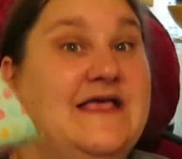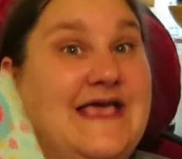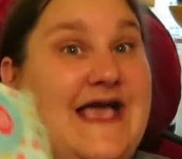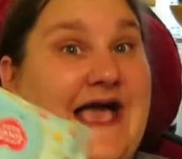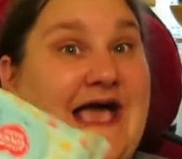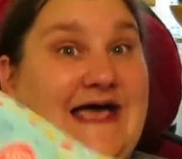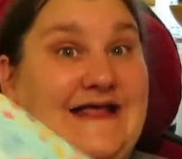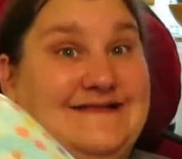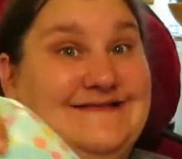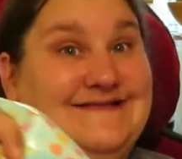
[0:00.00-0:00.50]
your
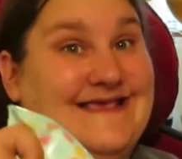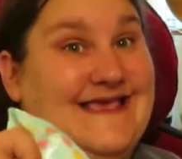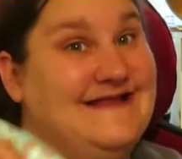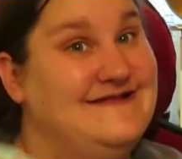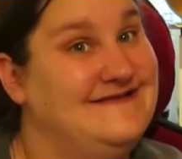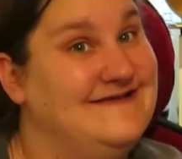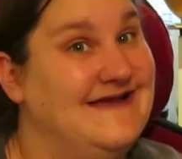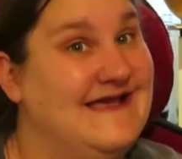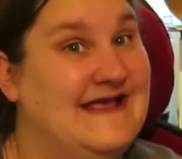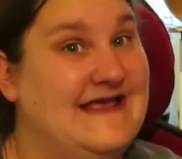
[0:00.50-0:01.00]
hands
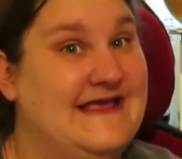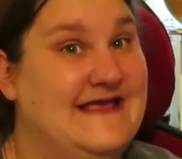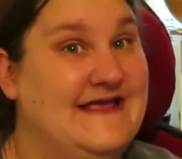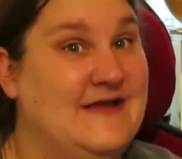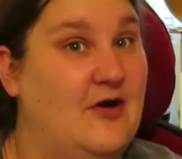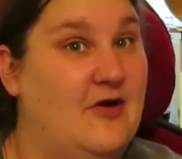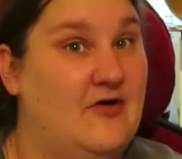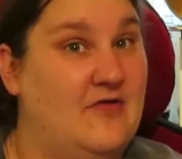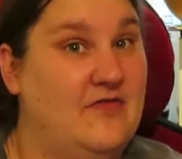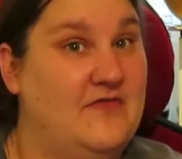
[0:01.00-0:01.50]
get dirty
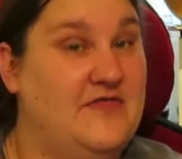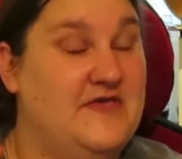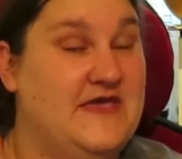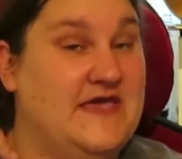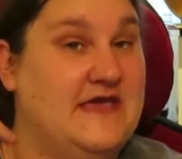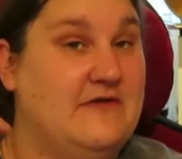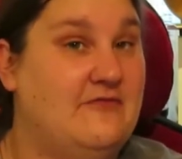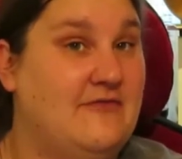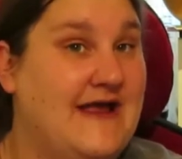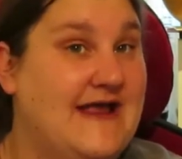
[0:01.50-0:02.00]
on
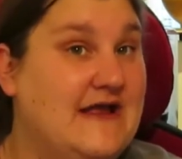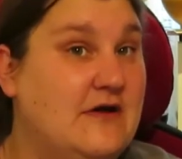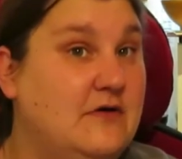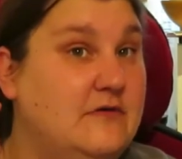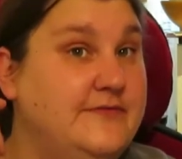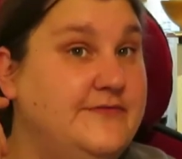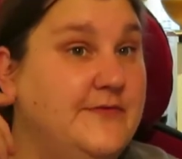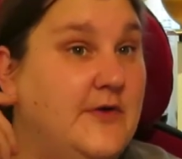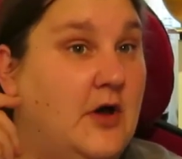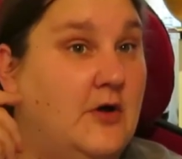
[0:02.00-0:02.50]
the
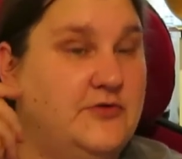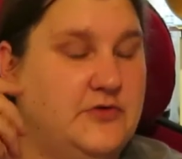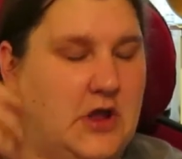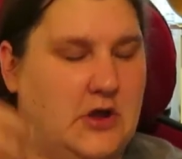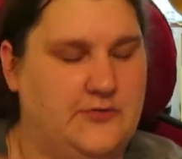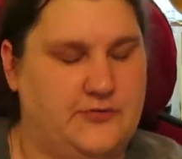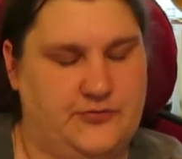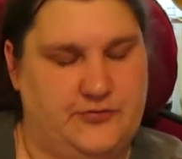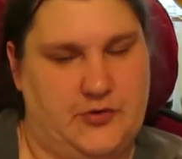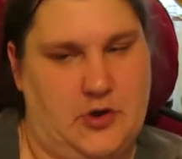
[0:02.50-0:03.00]
rails, on,
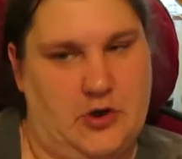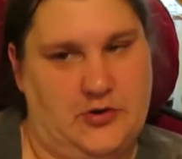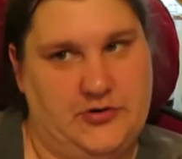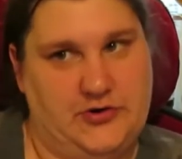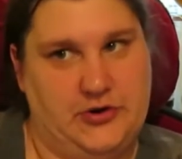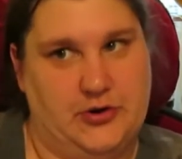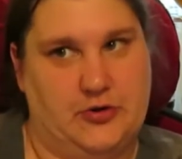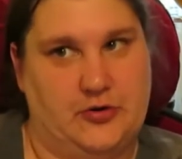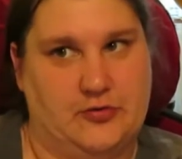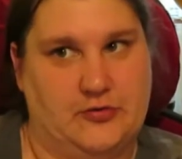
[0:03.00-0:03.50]
on,
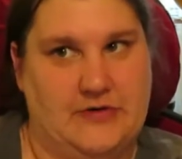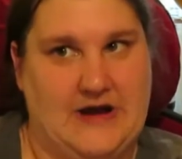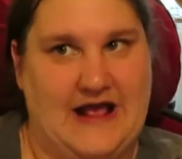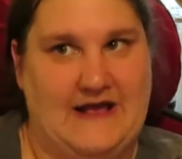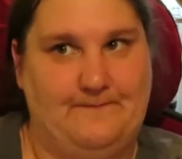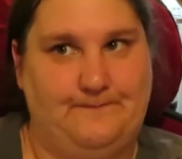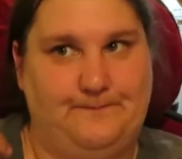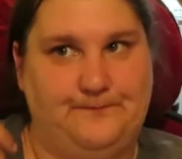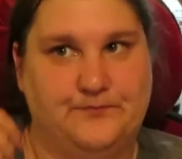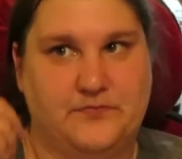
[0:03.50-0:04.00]
on your,
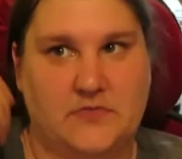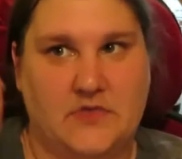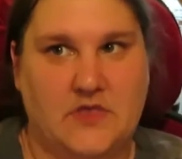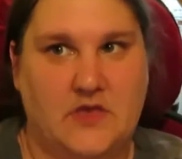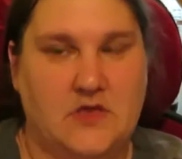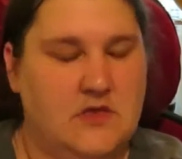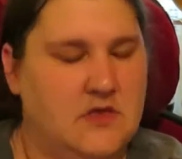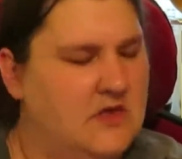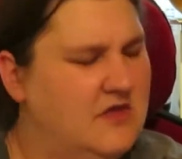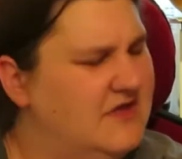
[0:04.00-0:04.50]
um,
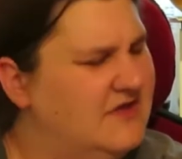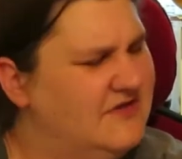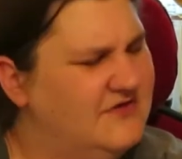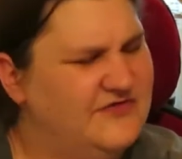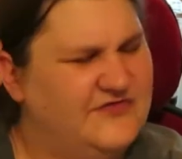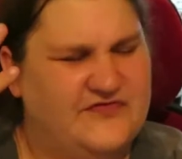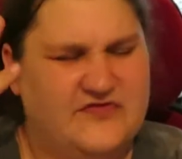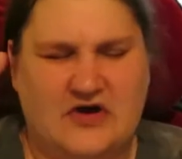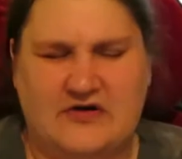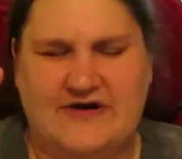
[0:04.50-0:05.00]

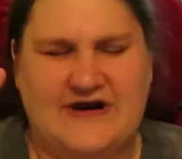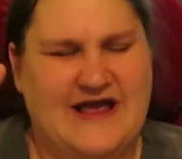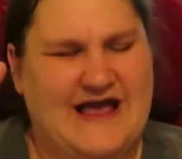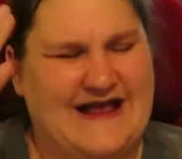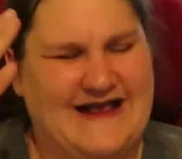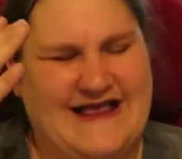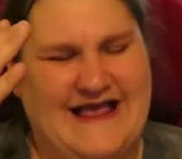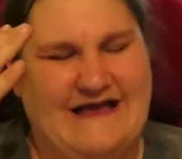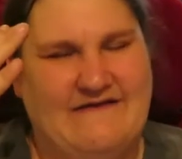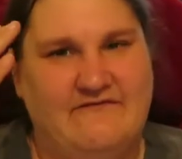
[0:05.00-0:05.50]
sorry,
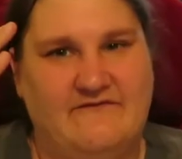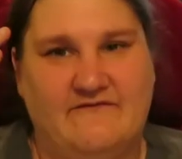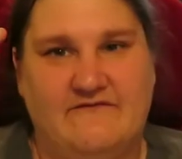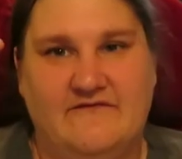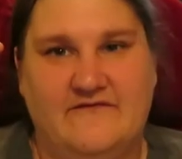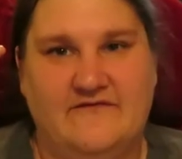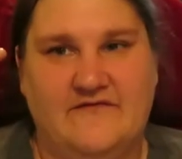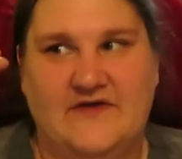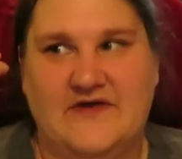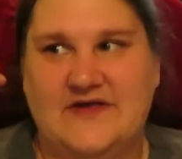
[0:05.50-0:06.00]
I can't,
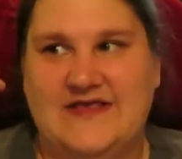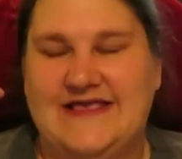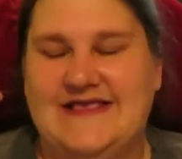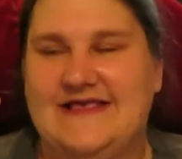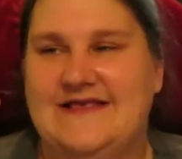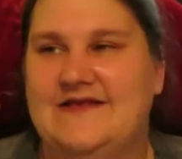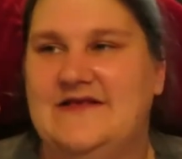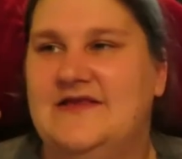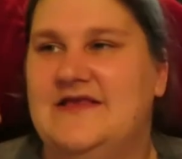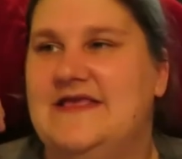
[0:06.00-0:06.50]

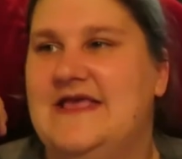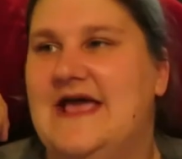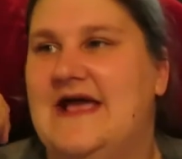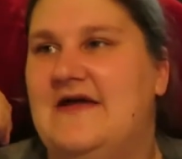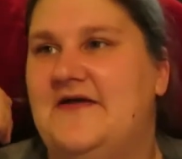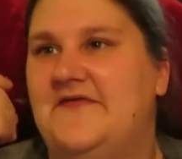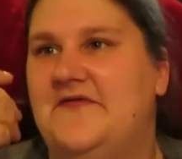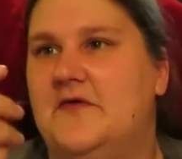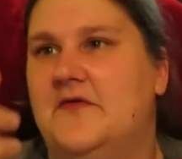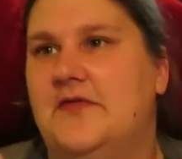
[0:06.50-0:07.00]

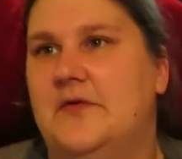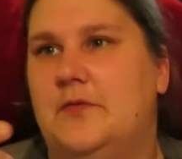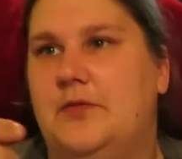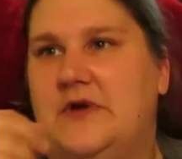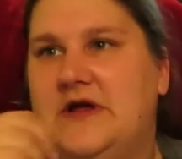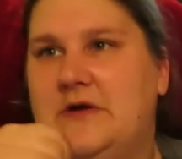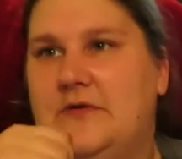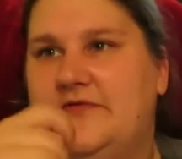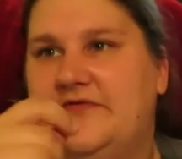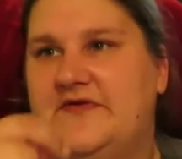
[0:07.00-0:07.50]
yeah, it's not the
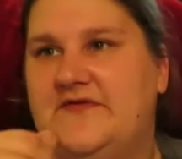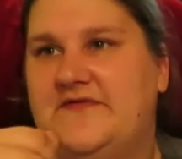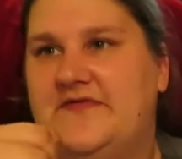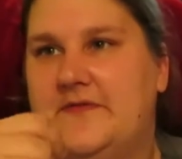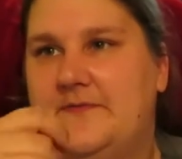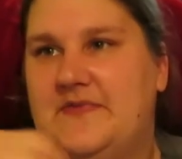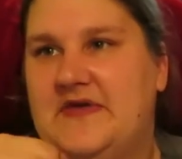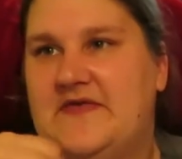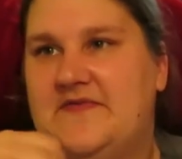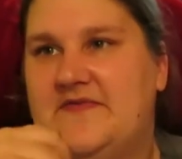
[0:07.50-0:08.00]
wheels, it's
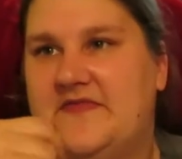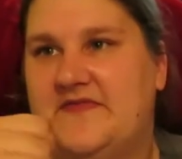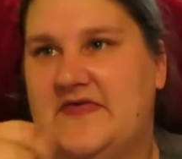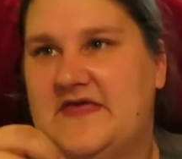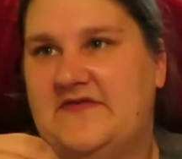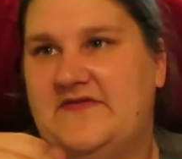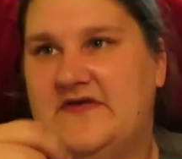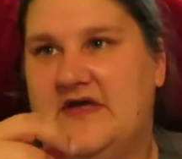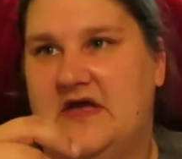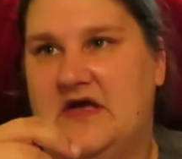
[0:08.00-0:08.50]
the bit that
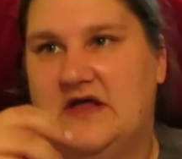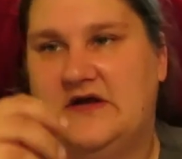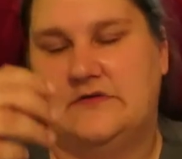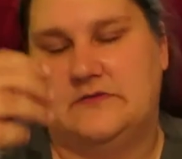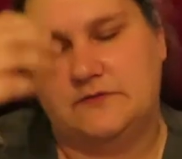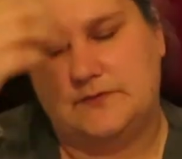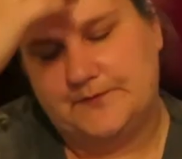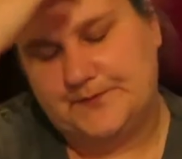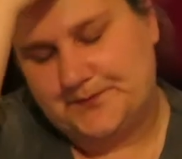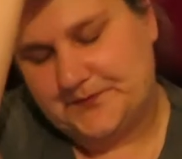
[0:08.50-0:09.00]
they
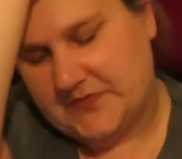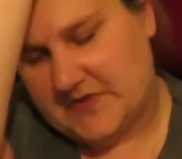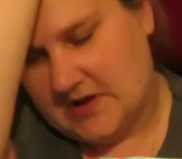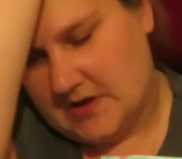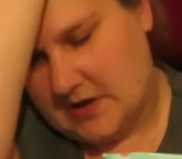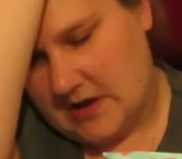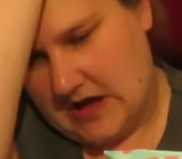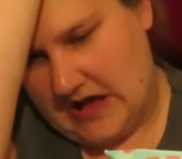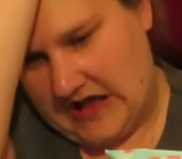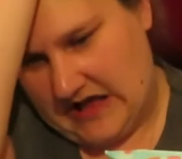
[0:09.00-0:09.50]
turn,
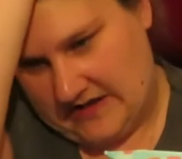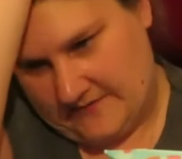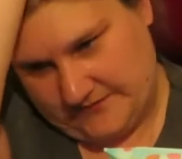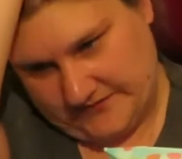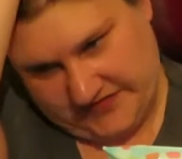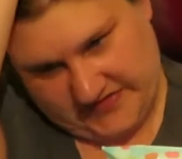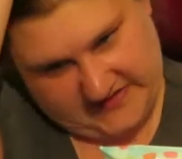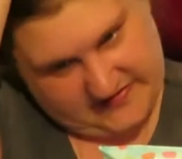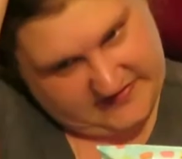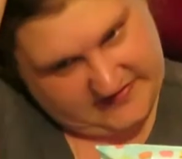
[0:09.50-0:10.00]

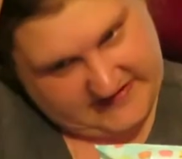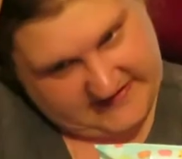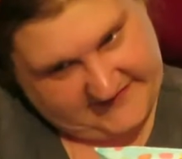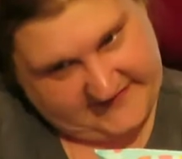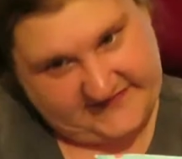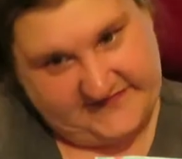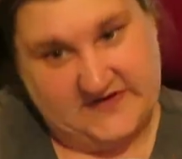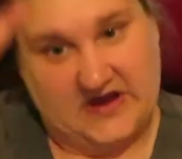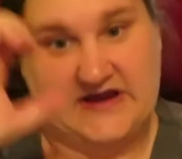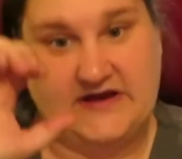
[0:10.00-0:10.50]
um, there's
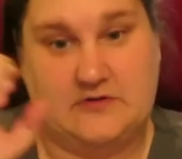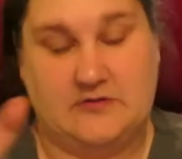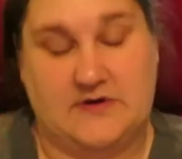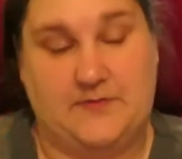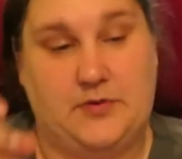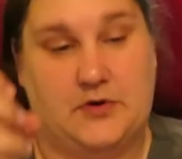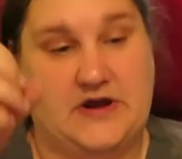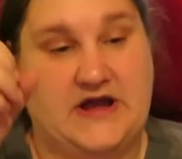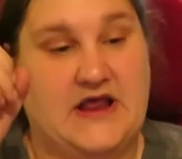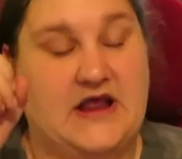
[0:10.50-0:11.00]
a side
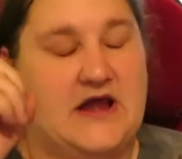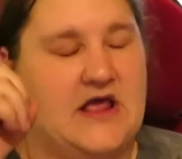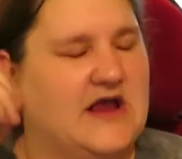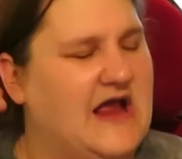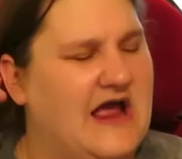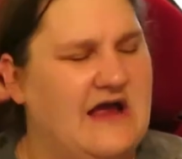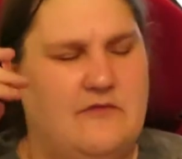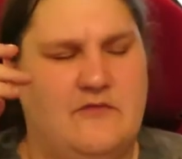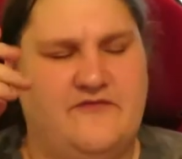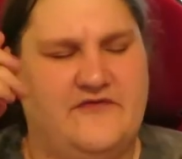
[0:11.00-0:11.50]
grip on it and I
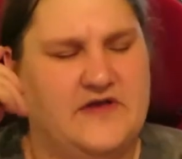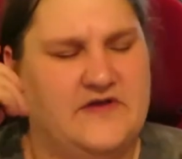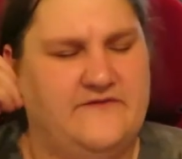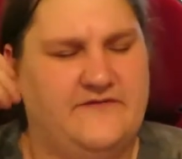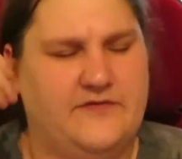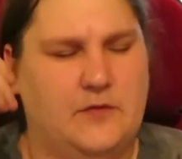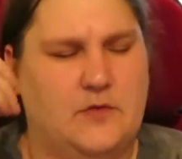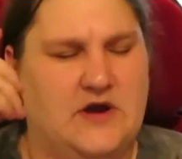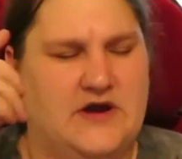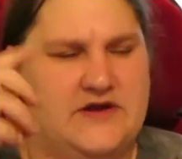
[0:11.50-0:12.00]
can't think
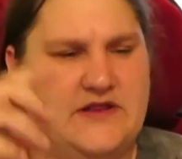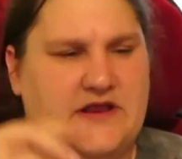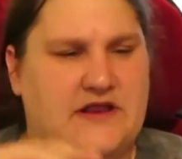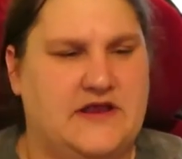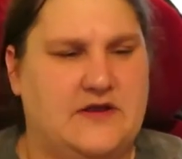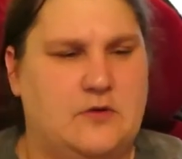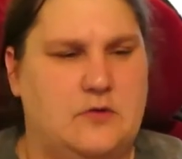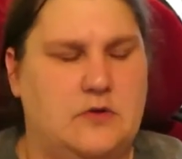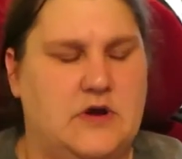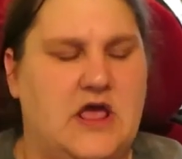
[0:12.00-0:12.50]
of the word that
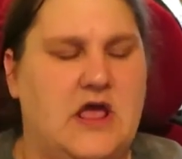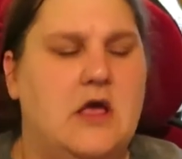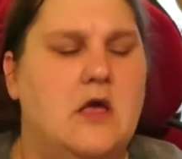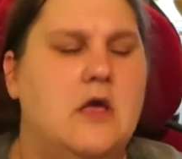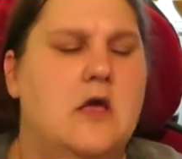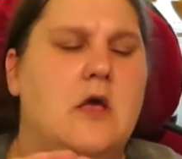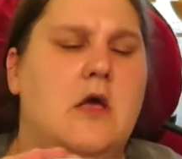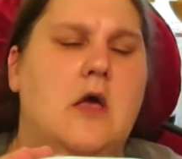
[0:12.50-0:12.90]
they call it.